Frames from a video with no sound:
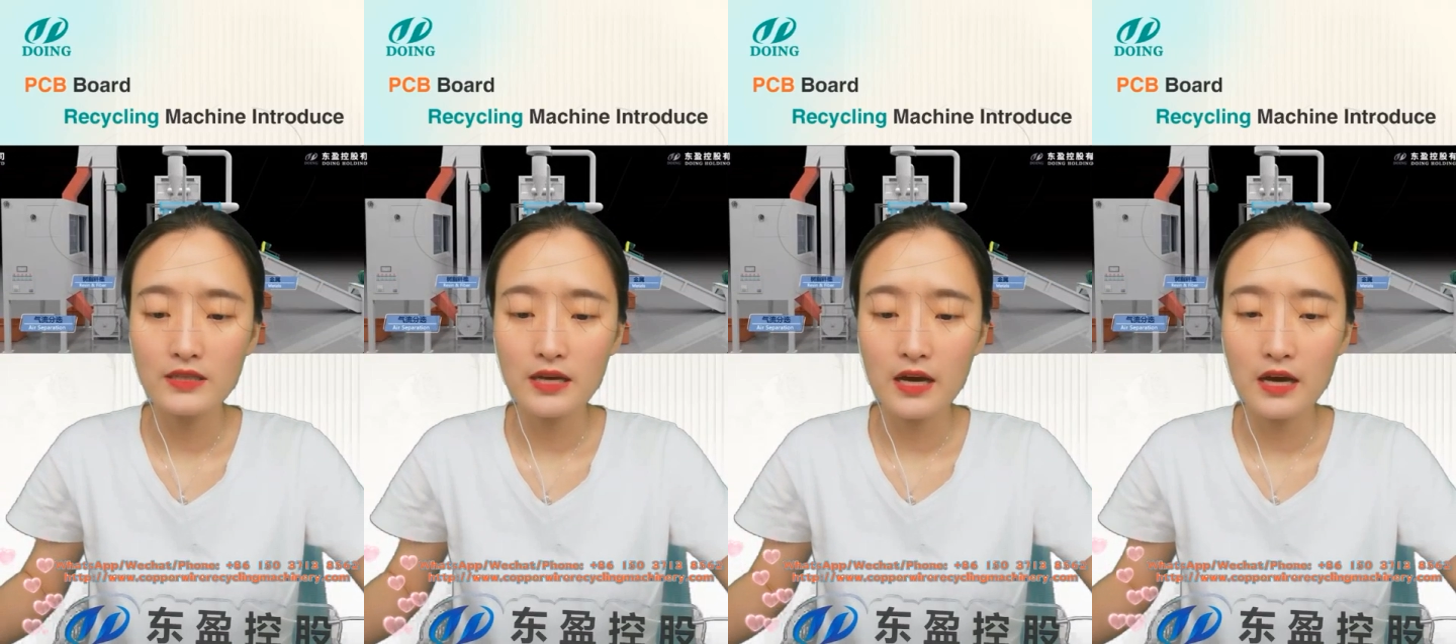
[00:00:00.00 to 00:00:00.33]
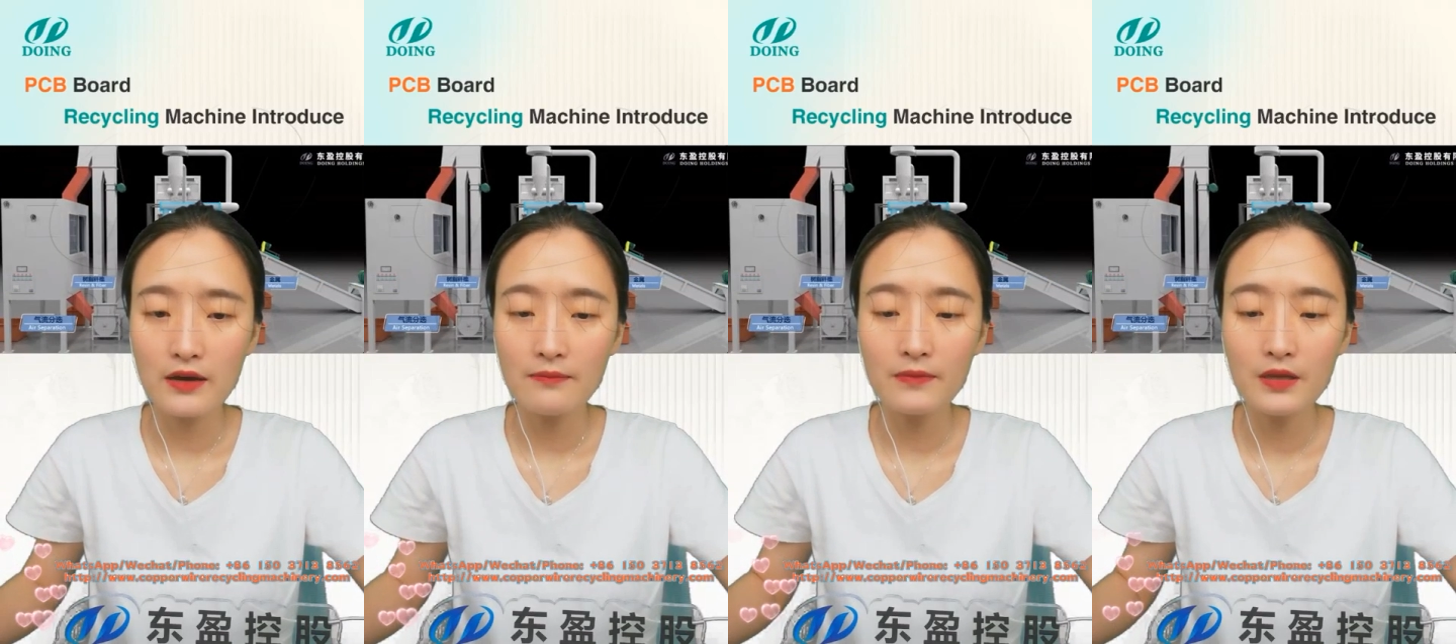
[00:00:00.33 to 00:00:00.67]

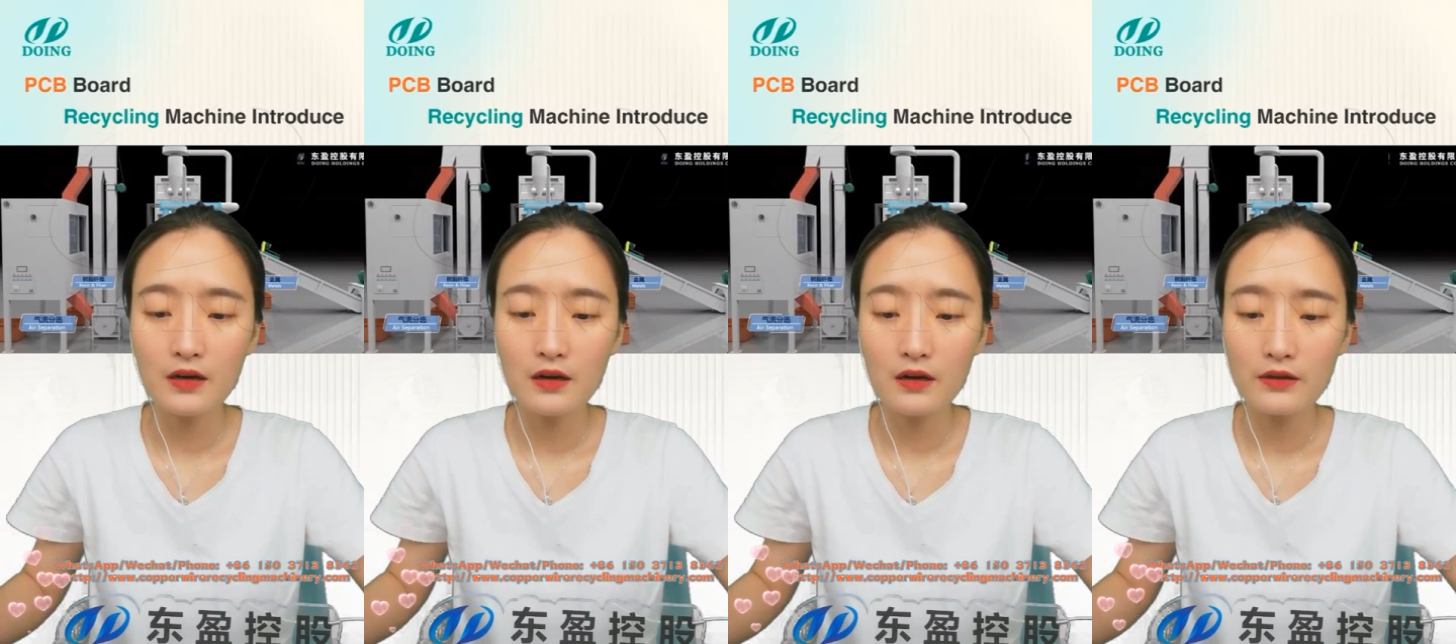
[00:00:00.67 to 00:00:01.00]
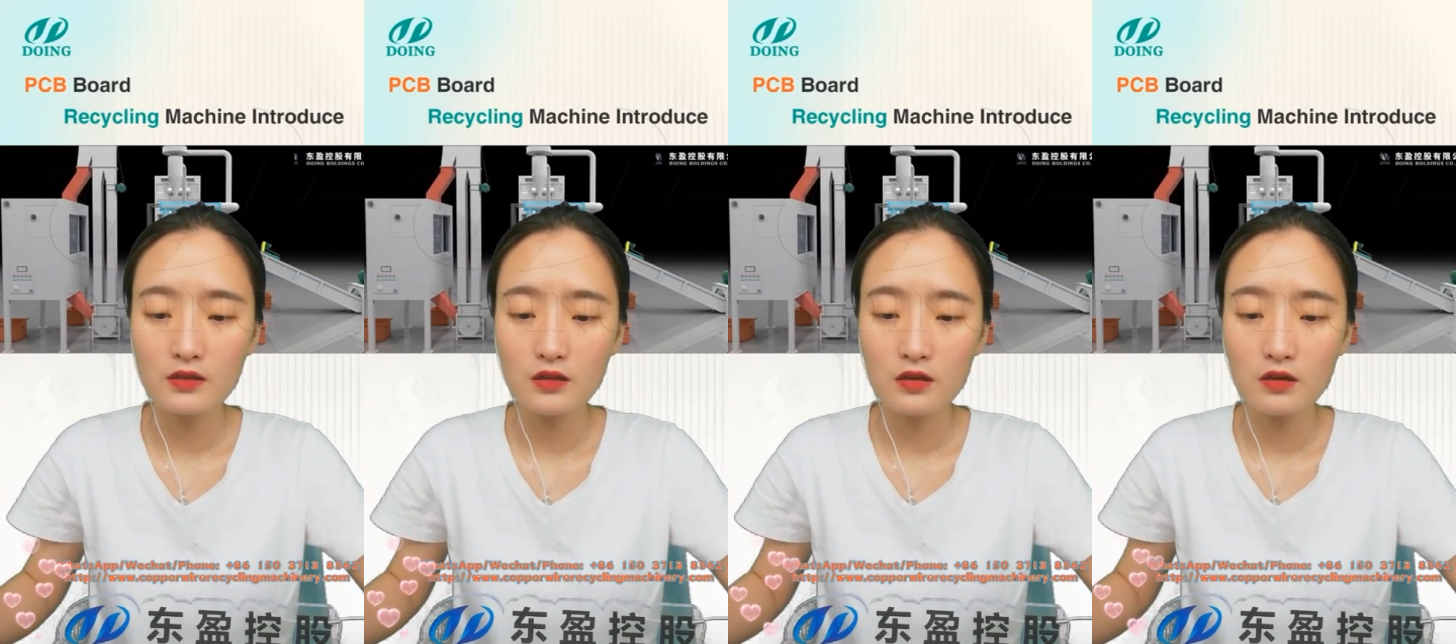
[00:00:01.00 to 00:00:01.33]
time.
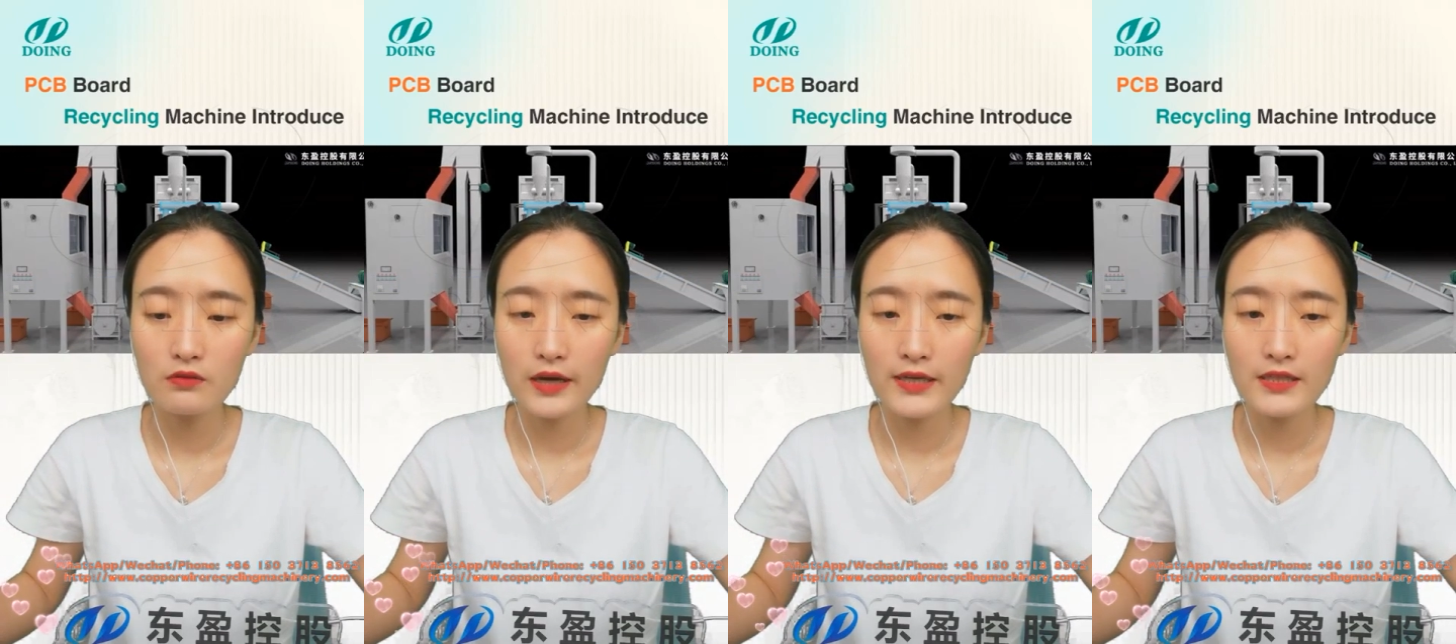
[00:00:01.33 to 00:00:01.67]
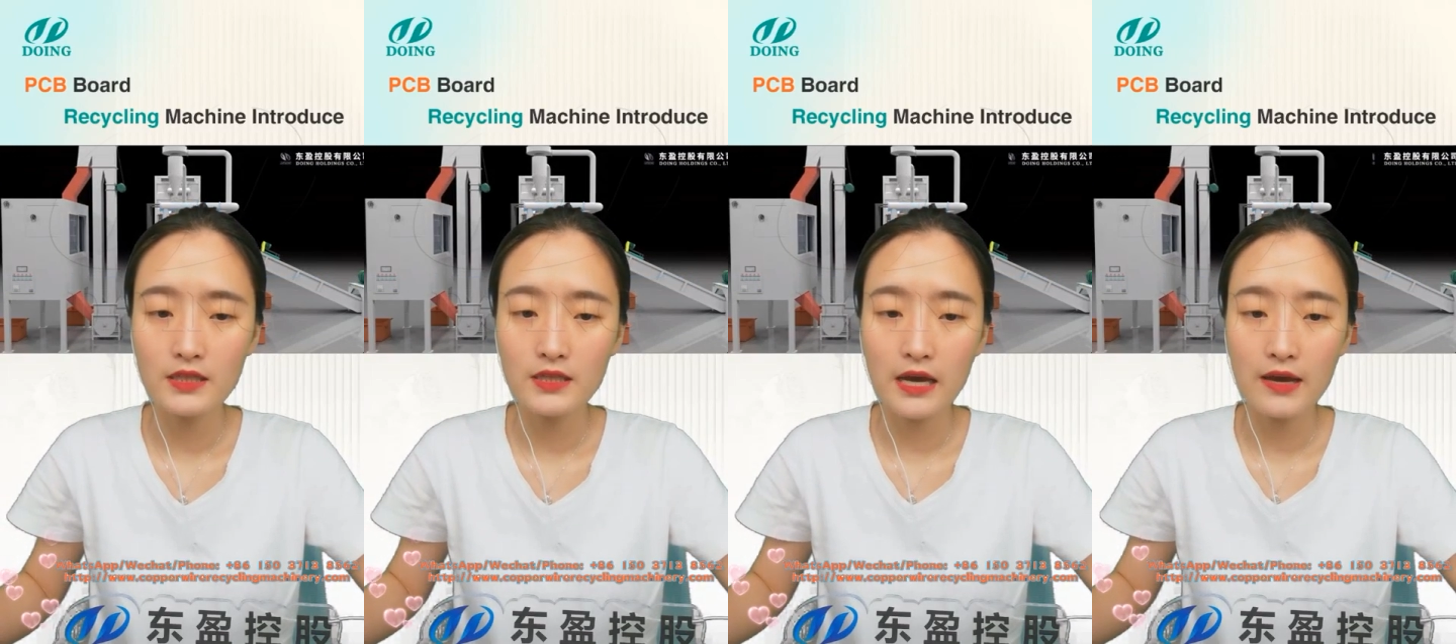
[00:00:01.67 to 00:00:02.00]
Let's go next
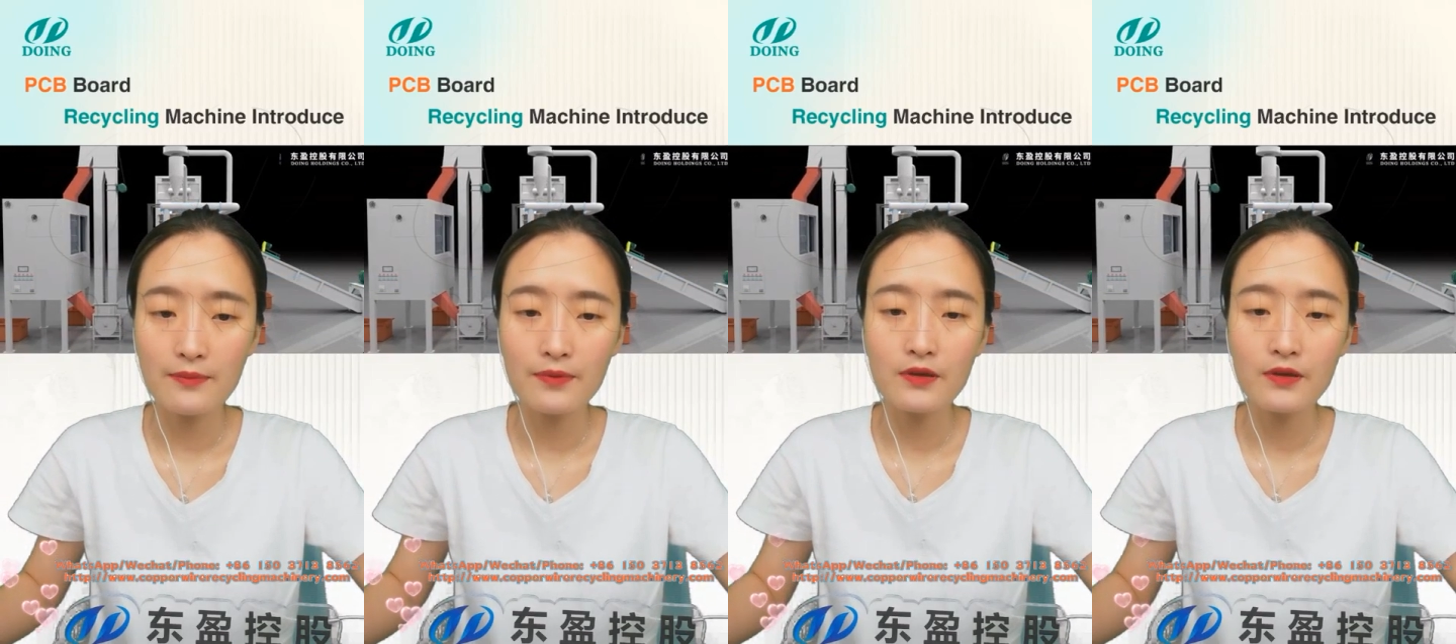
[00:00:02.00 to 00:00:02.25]
step.